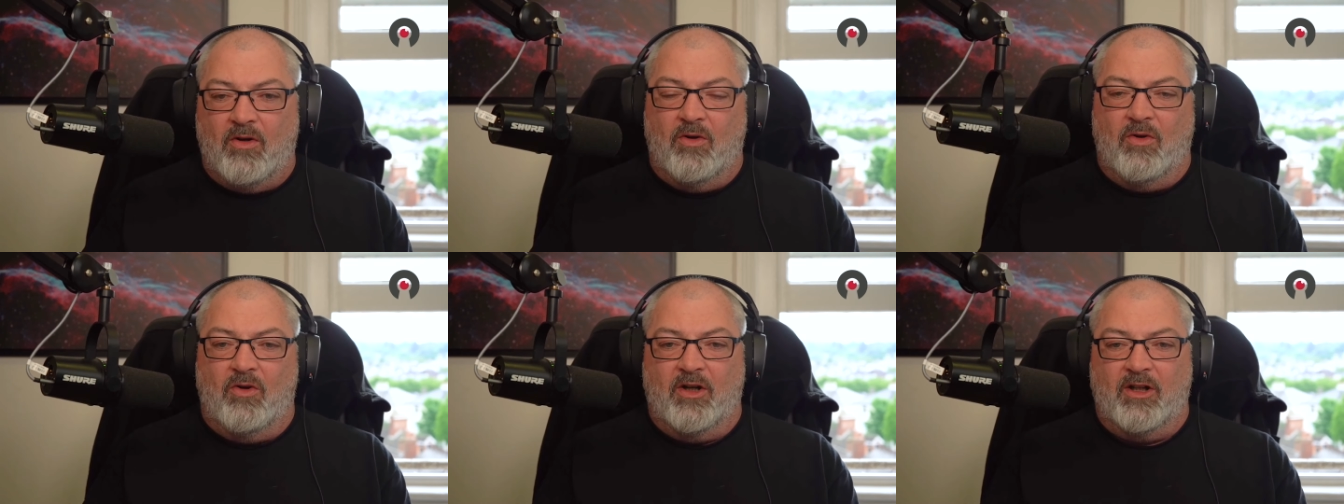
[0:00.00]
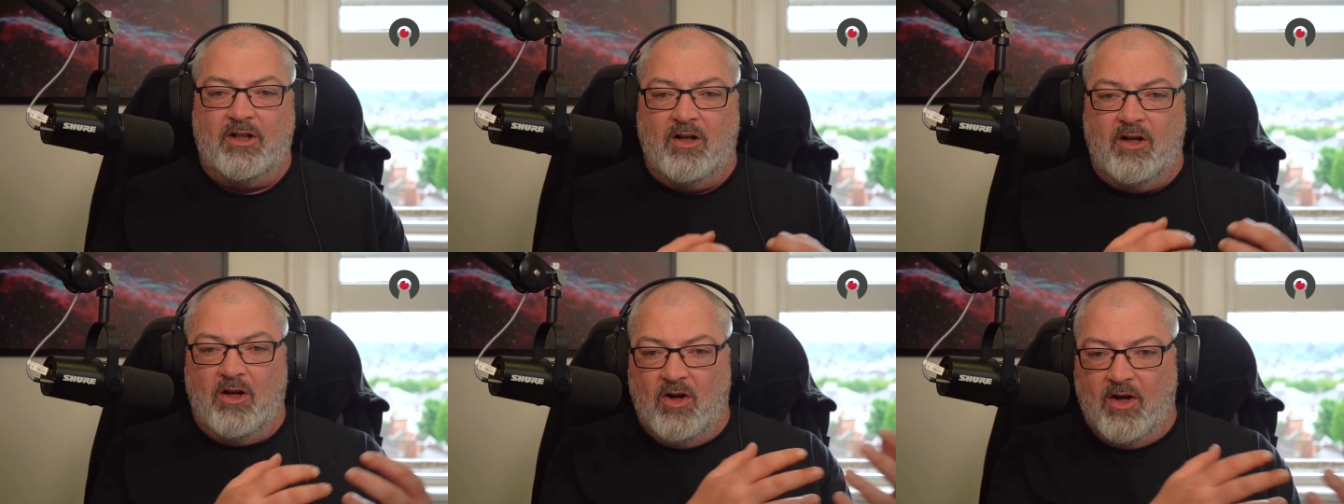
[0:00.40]
or a
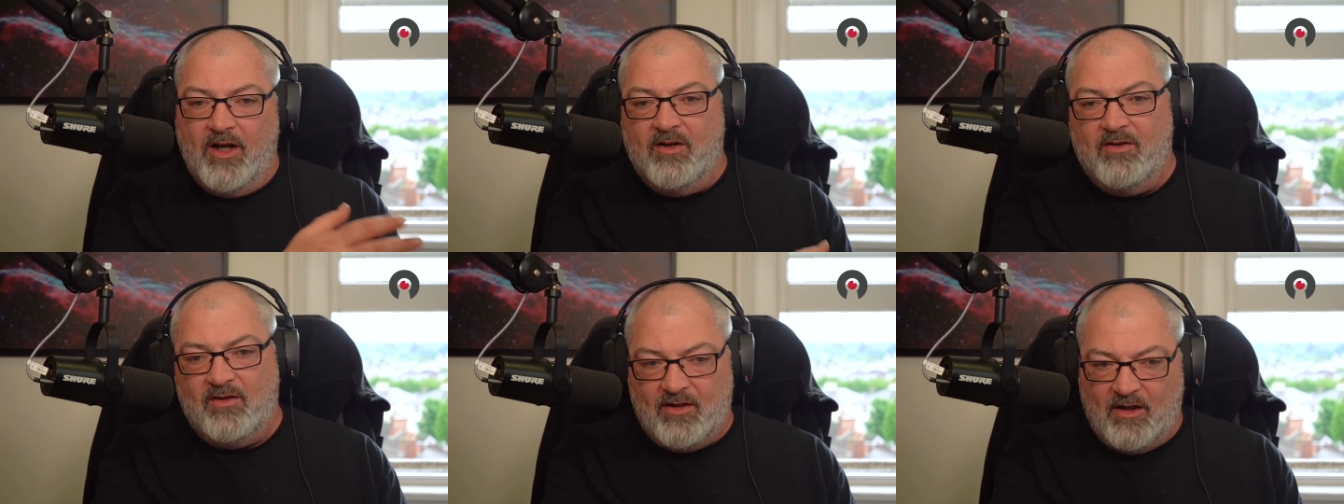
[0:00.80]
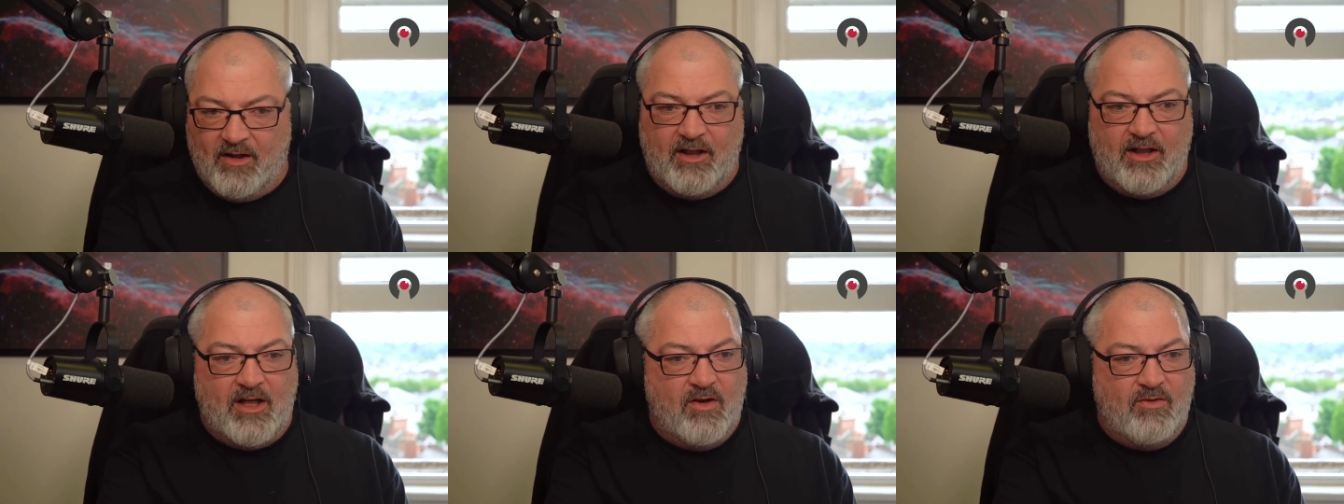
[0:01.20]
client
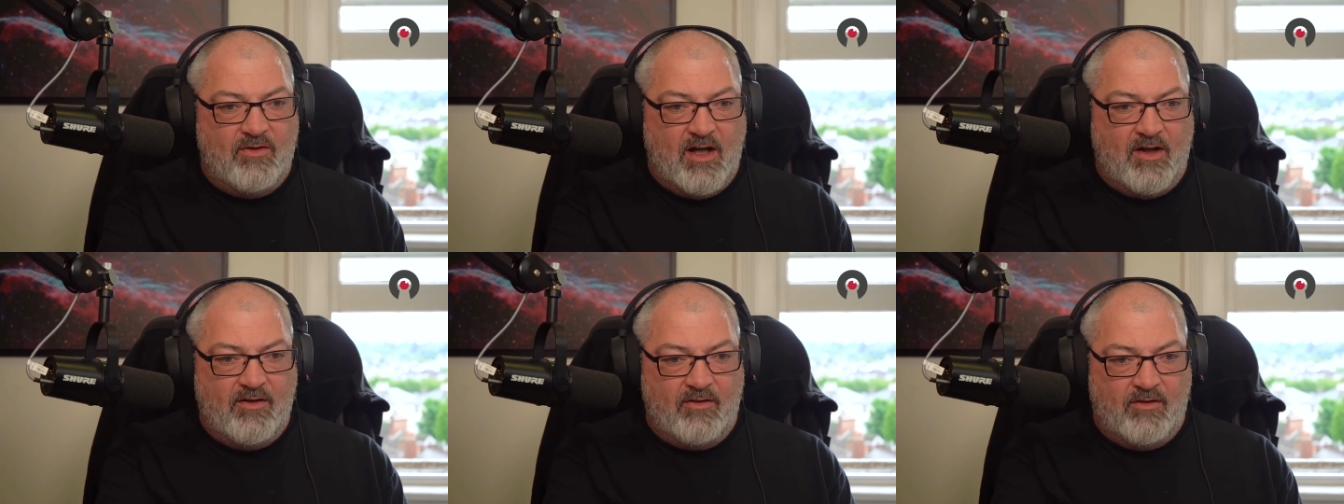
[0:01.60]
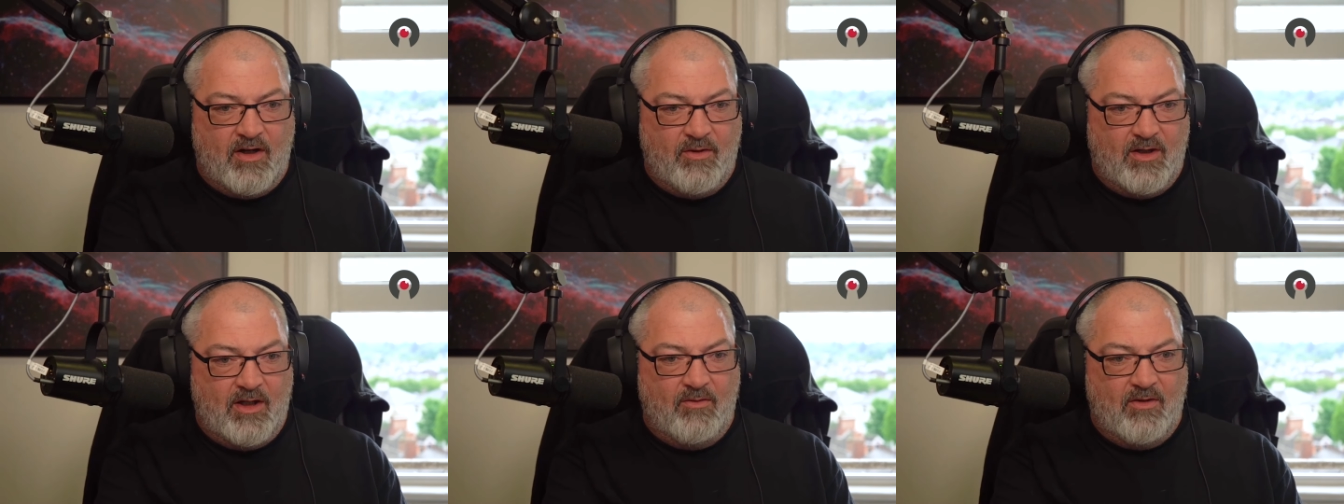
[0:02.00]
suddenly goes under
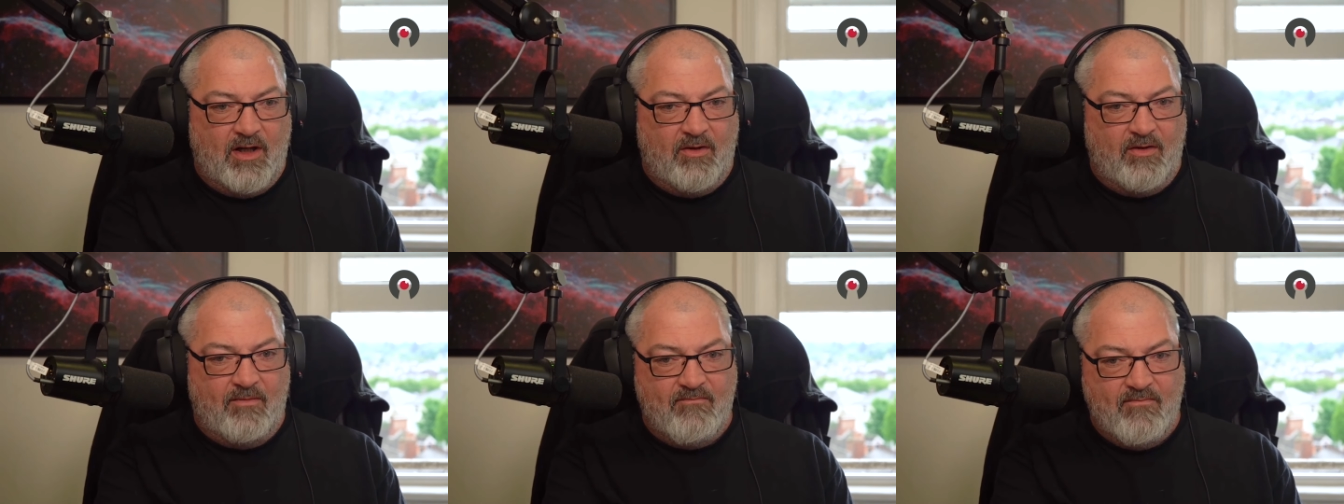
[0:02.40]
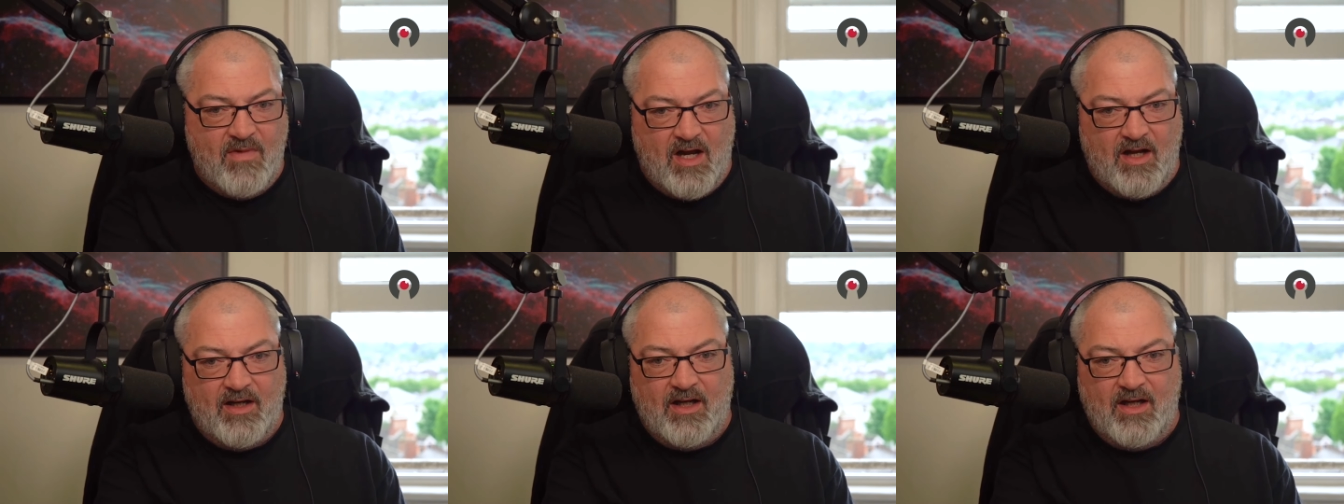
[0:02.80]
owing you a load of
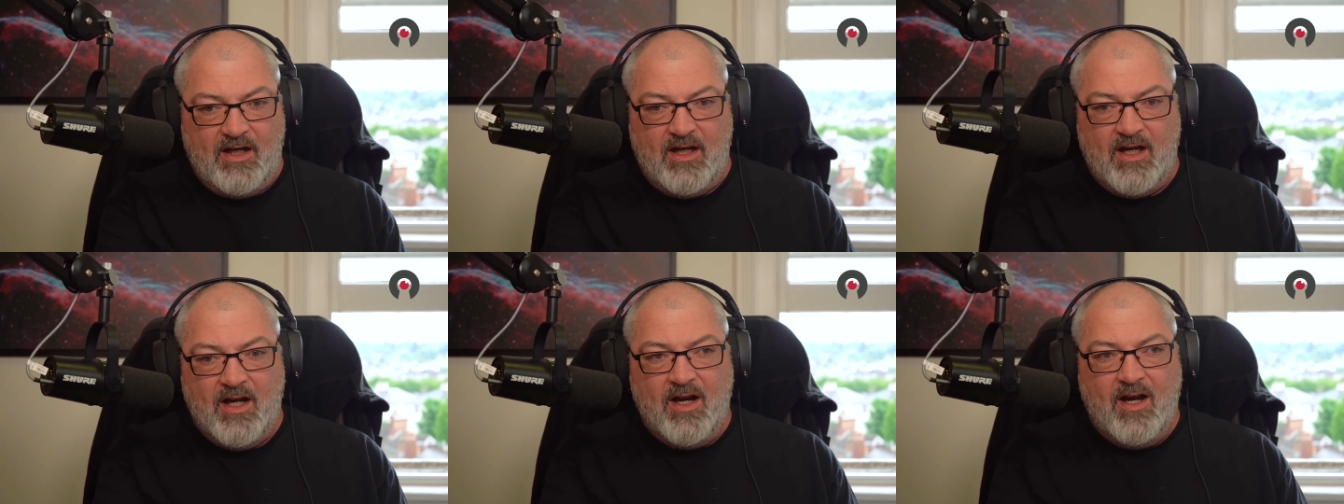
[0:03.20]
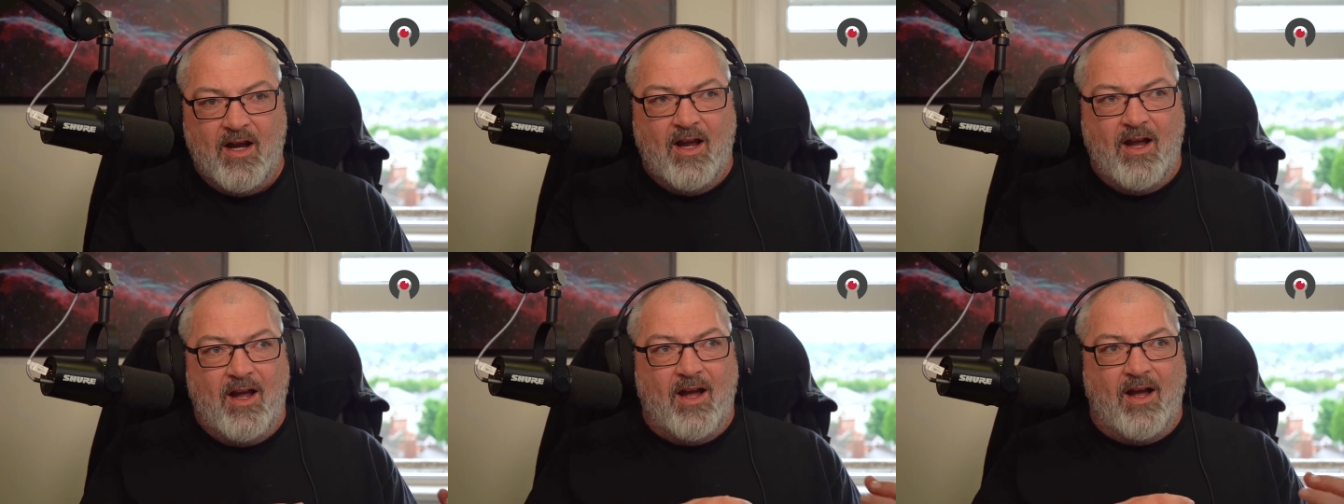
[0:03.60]
money,
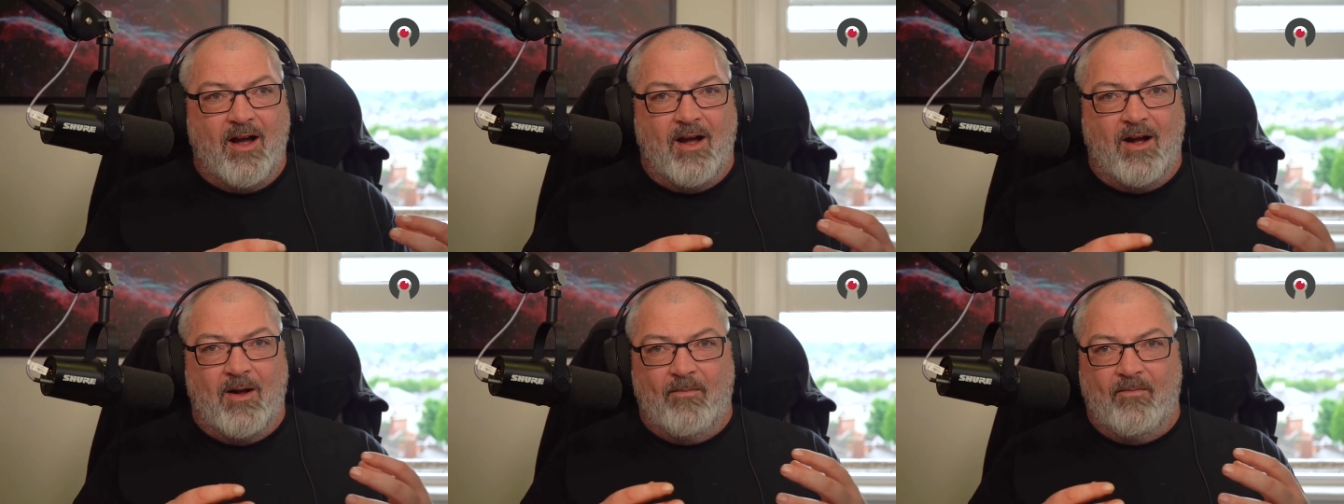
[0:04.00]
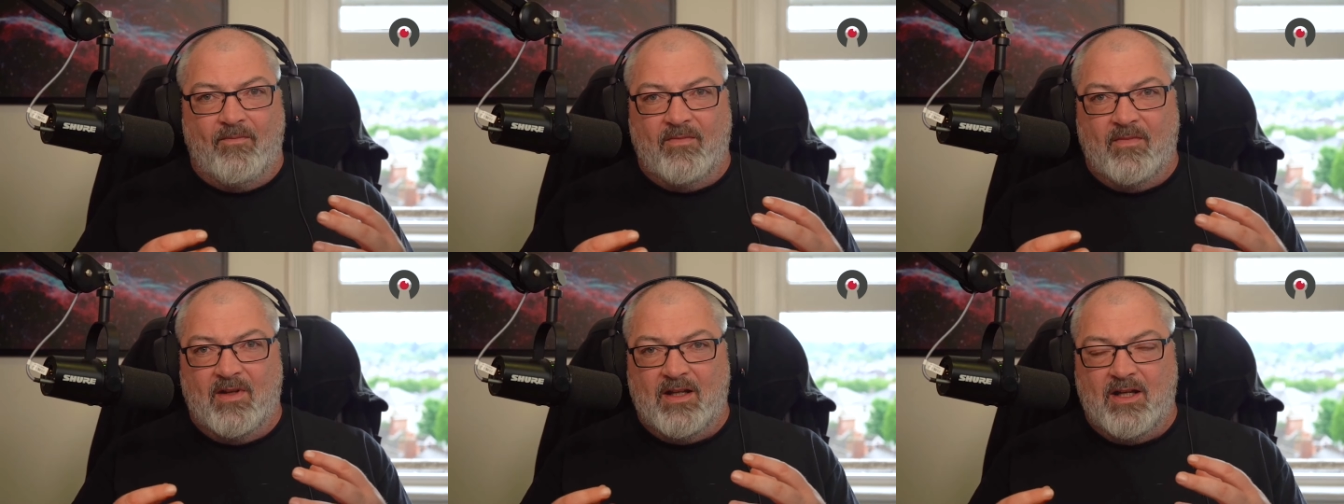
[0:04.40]

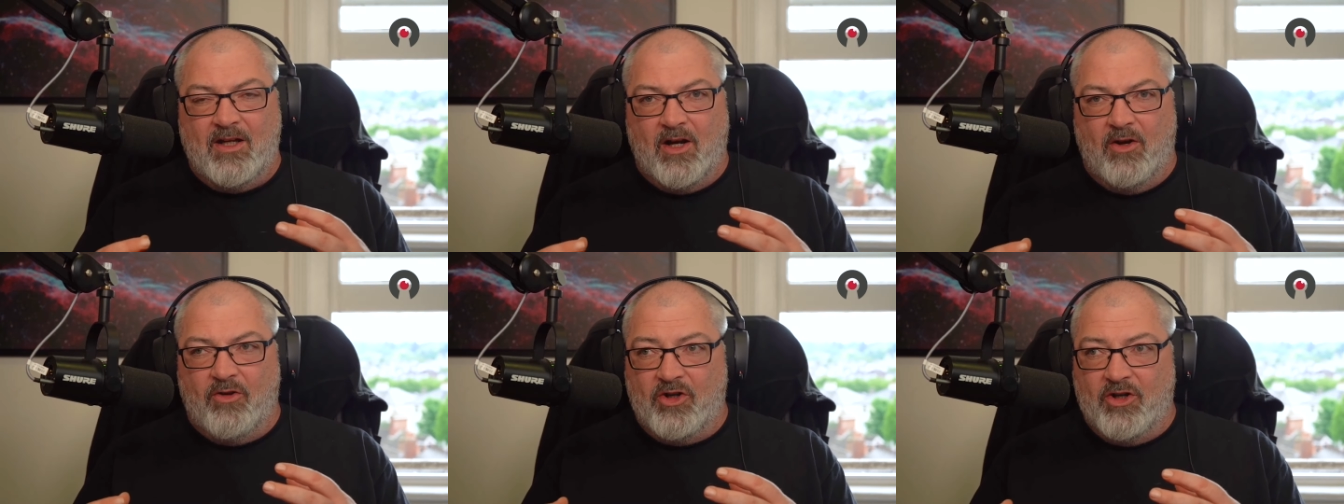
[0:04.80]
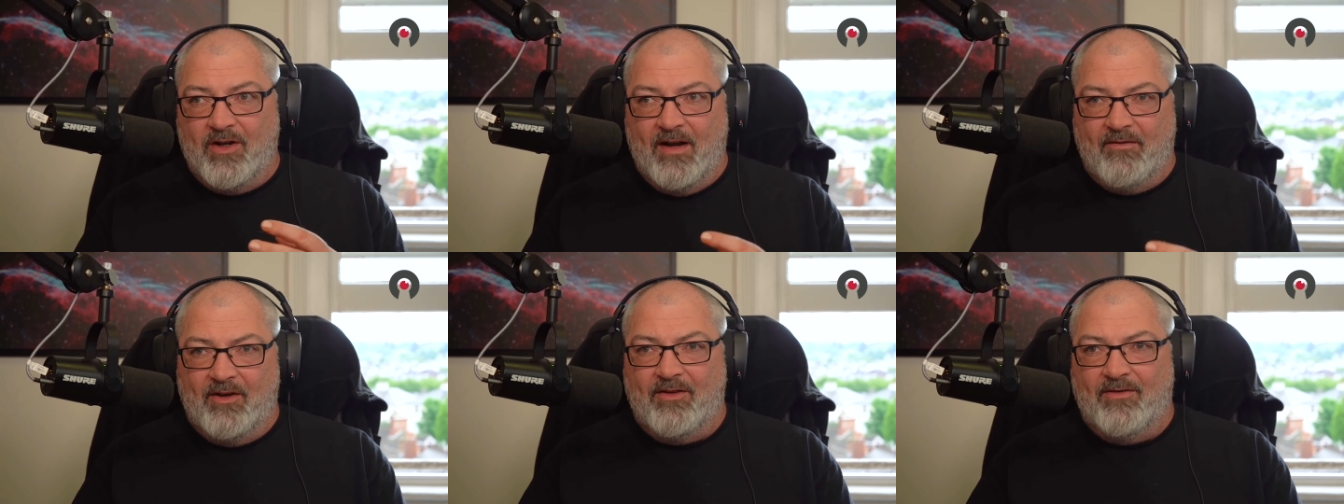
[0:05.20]
um, you know, that you're
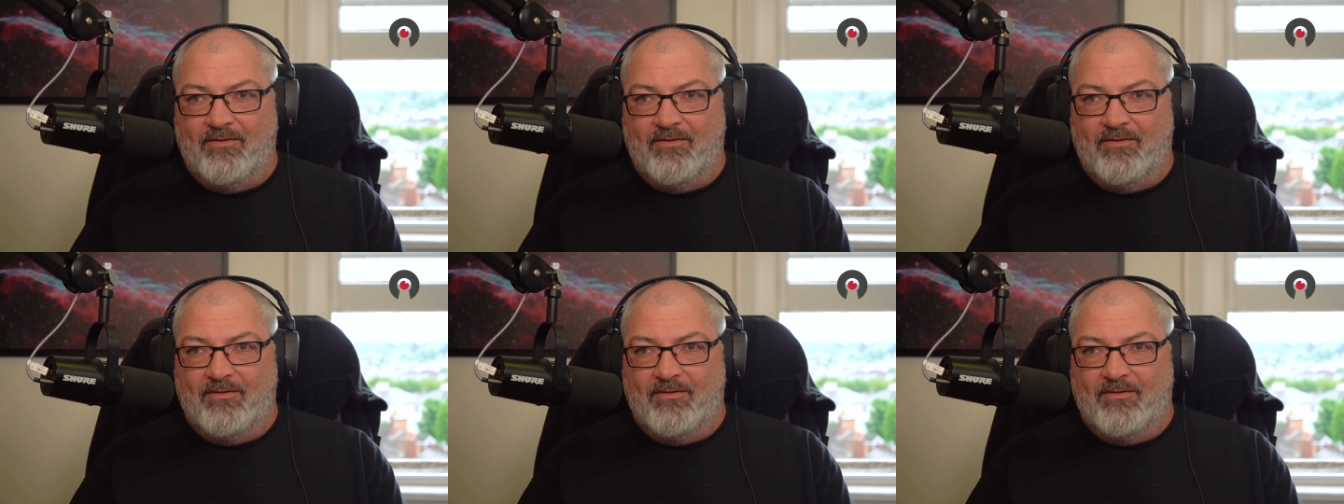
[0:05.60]
never